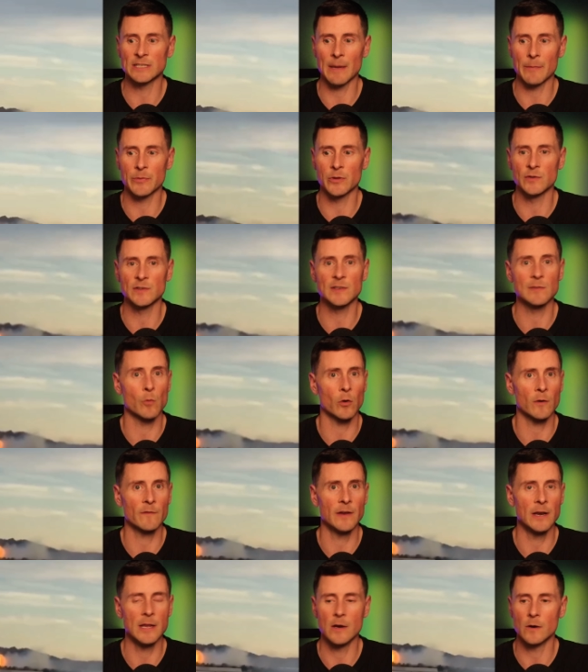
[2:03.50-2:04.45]
step through some
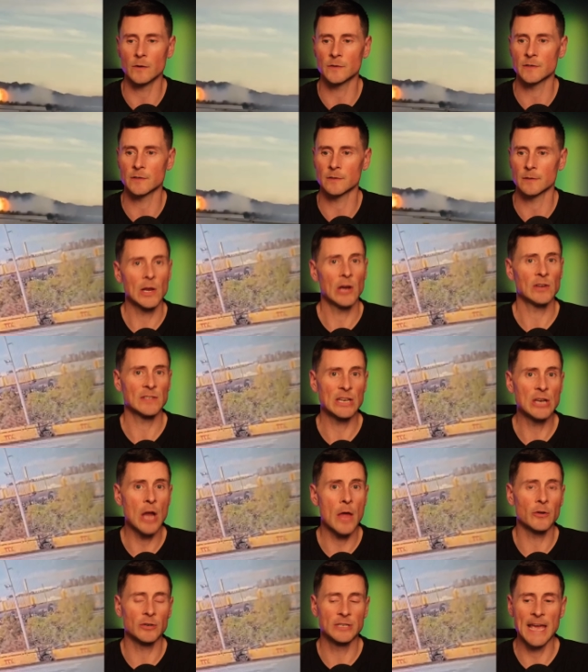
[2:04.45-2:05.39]
more videos. So, here's
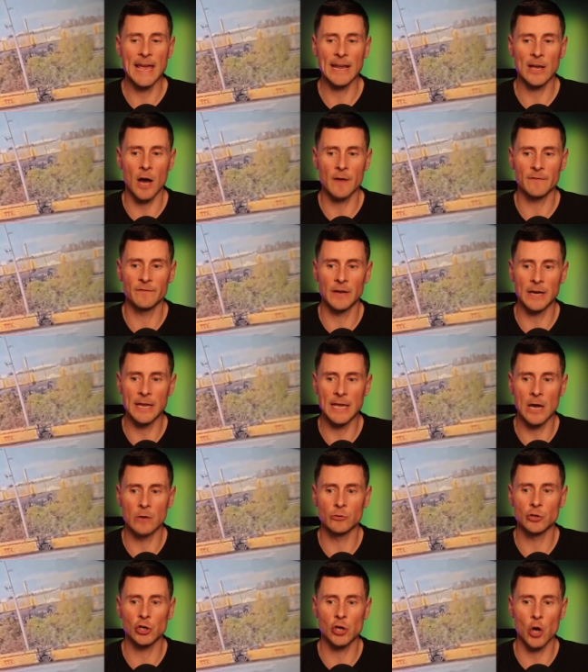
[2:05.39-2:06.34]
another takeoff
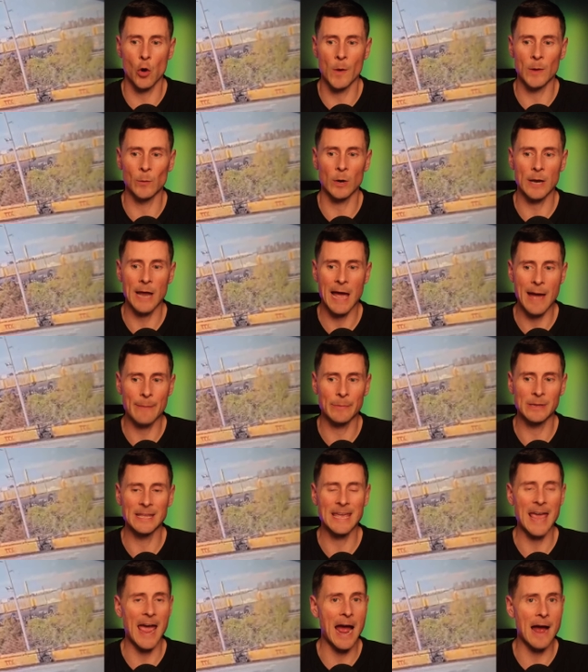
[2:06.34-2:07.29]
video showing what
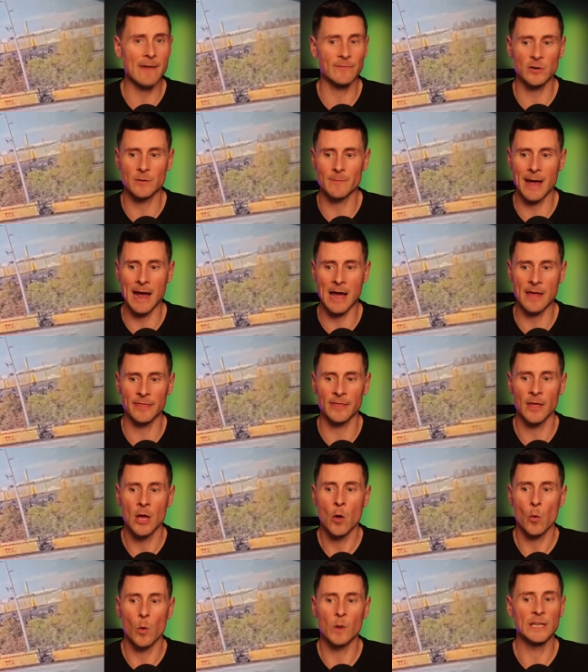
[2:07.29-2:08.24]
happened the
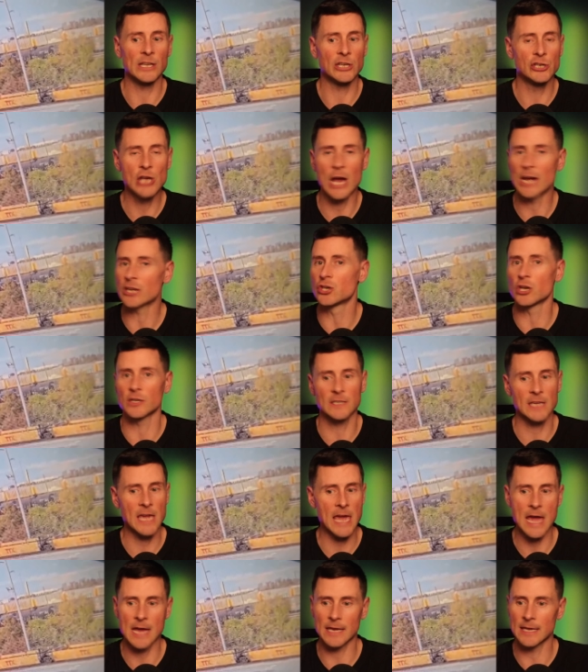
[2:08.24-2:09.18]
aftermath when the jet
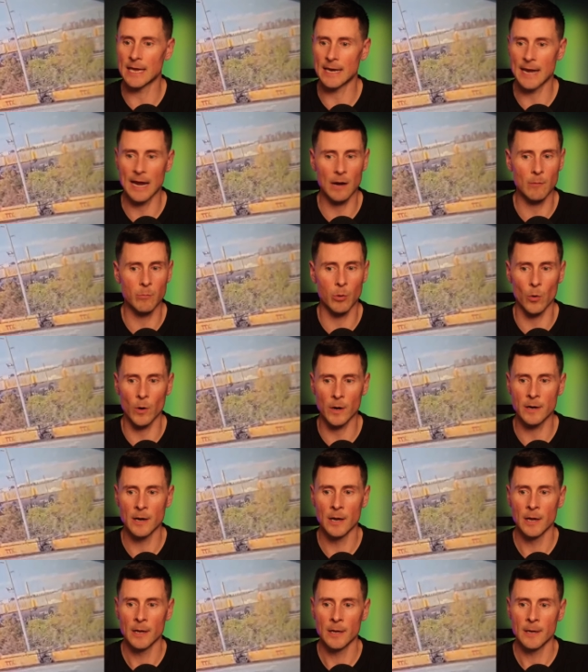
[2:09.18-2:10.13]
just can't get
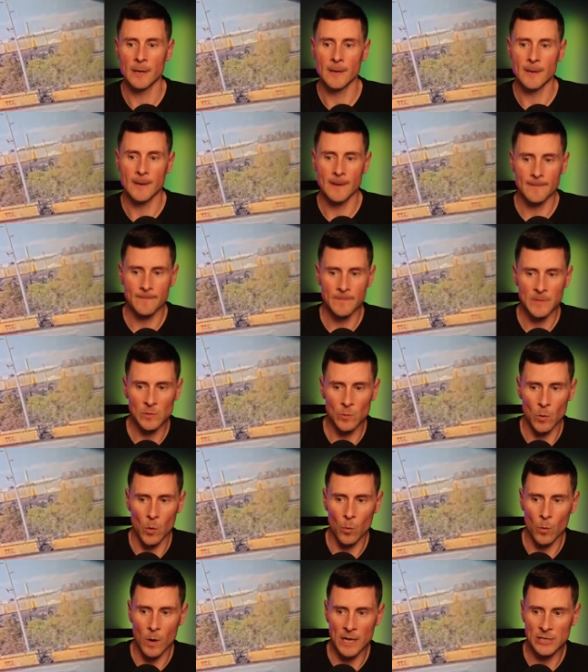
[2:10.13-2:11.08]
airborne. So,
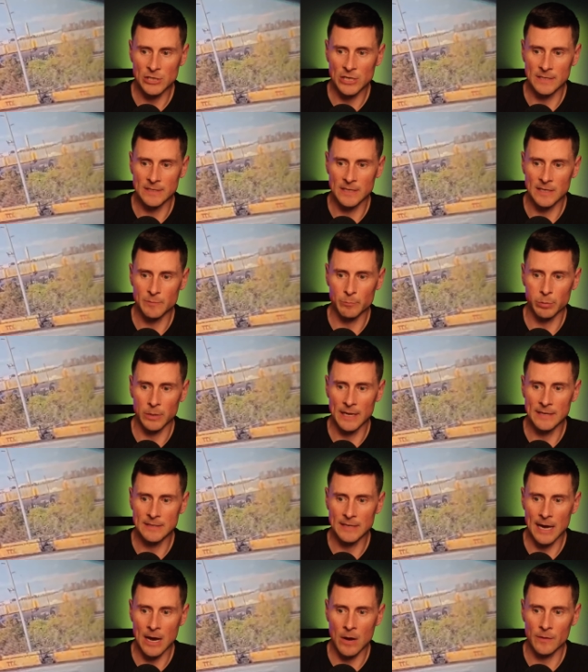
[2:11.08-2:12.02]
we'll watch as this
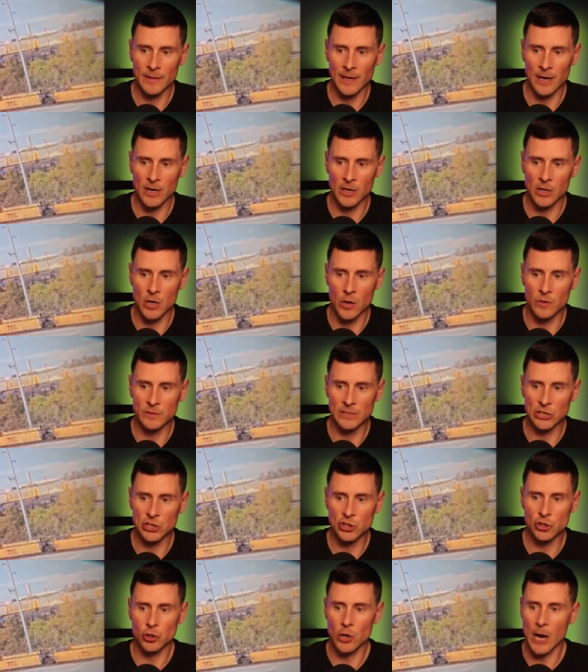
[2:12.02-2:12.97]
plays out. There it goes.
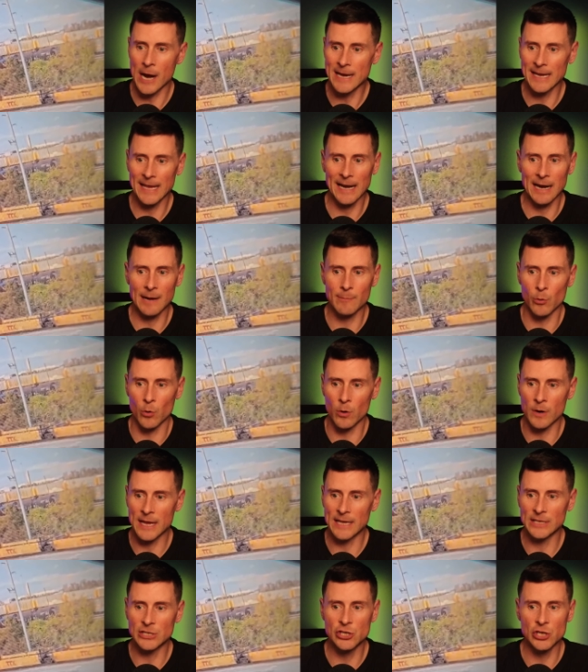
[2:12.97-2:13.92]
It's trying to get
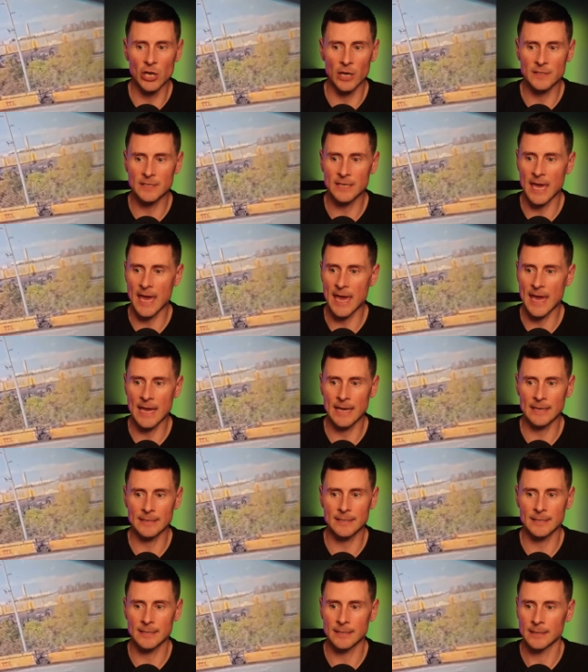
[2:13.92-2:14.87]
airborne, it just
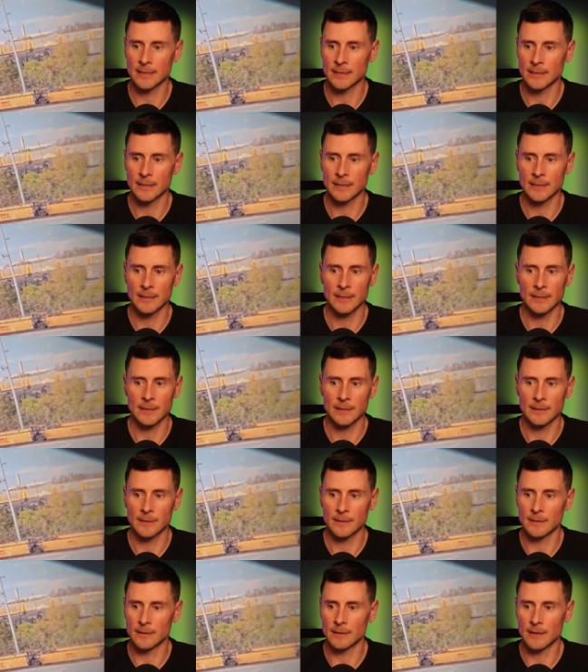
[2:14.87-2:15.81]
can't.
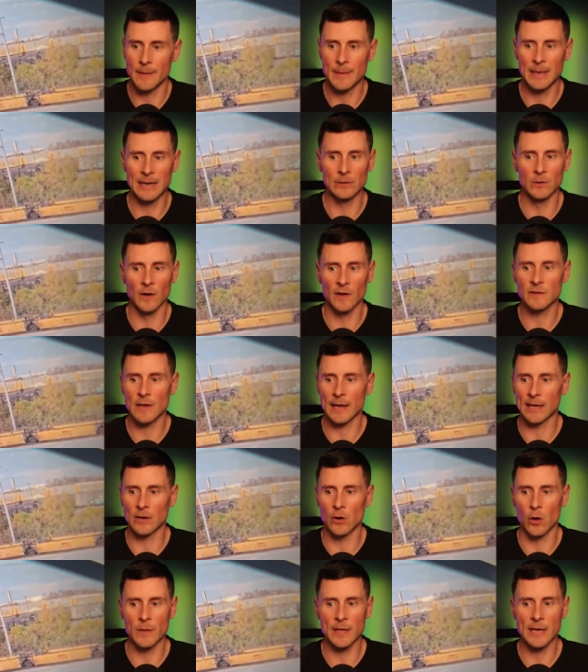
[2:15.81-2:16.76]
I mean, it looks
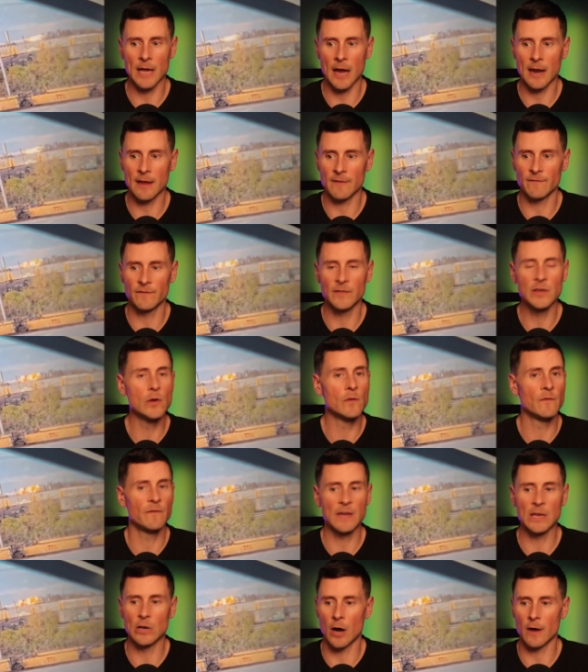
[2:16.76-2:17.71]
like it only got a few
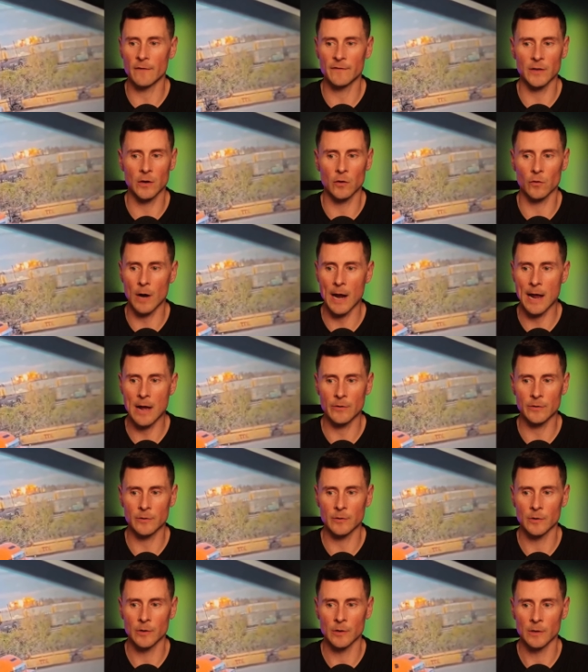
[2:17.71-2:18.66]
feet off the
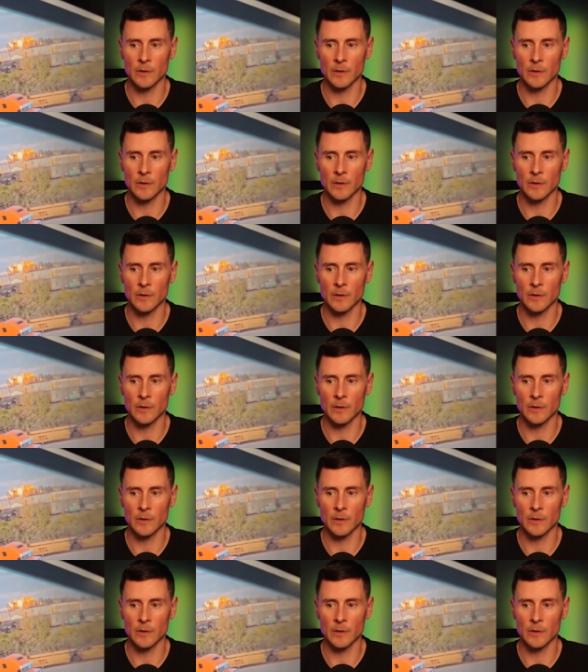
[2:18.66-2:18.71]
ground.